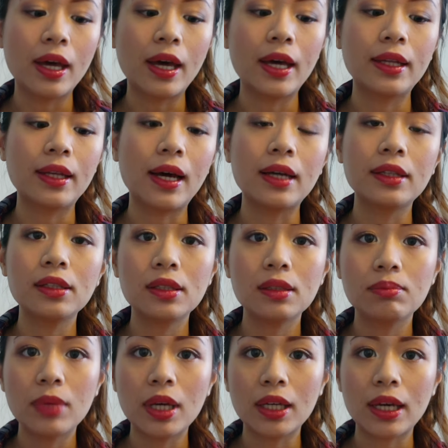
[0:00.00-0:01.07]
And I
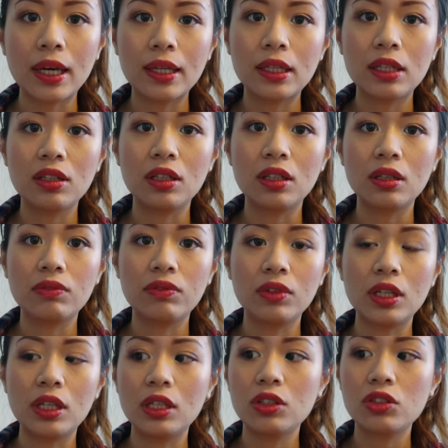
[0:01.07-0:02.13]
didn't make any
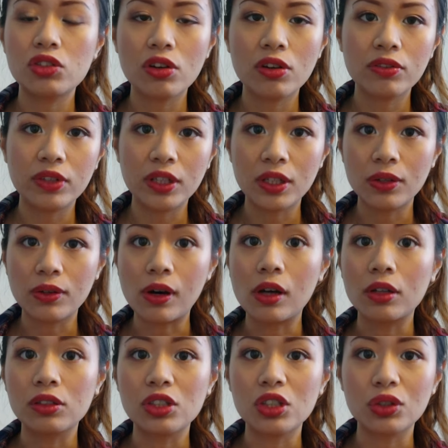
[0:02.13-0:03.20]
intro video
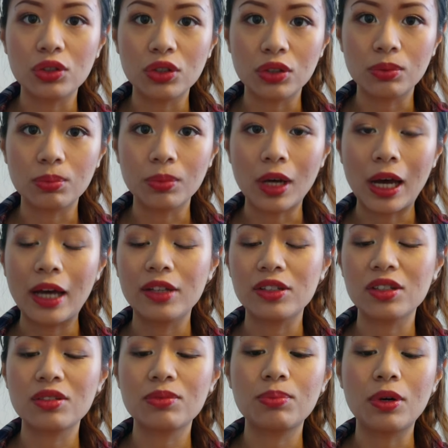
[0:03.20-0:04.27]
on YouTube. I
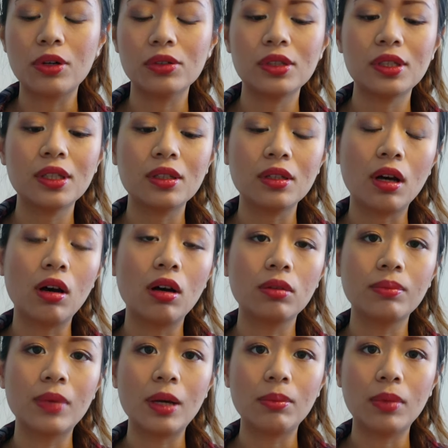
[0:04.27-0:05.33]
just posted
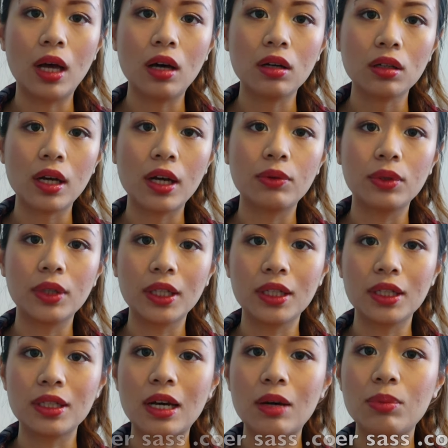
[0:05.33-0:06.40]
on my blog, I will
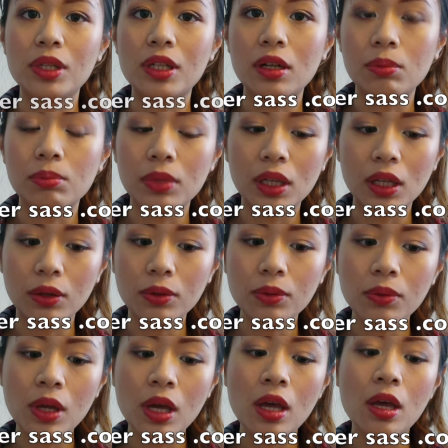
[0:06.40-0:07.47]
link it down below.
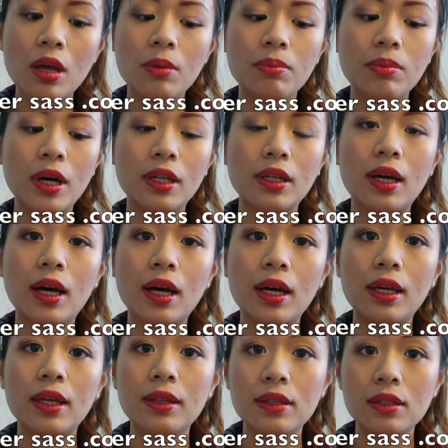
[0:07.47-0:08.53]
But
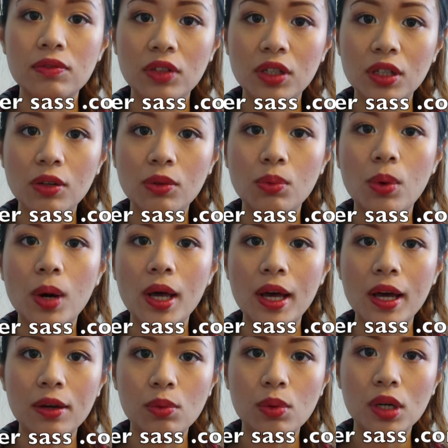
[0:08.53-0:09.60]
uh, in this video, while
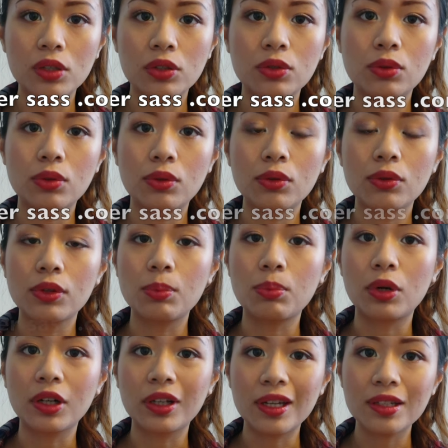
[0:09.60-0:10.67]
I walk you through the
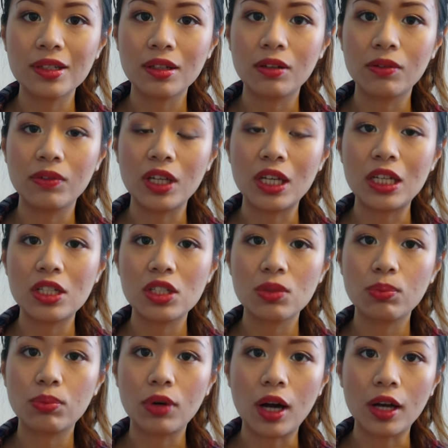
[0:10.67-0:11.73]
progress of
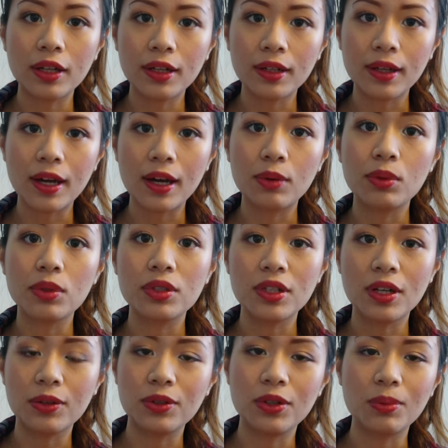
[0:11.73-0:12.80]
each product, I will
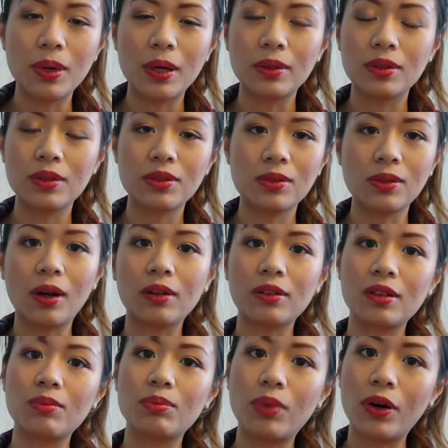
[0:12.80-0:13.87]
tell you about the
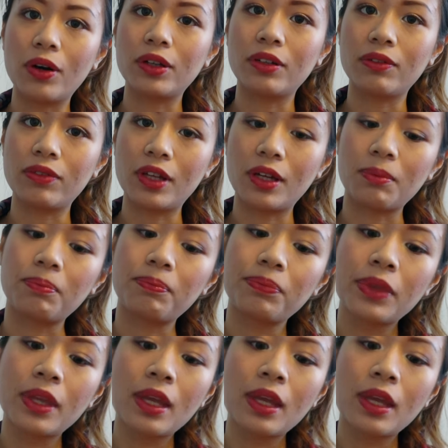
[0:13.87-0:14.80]
starting point of them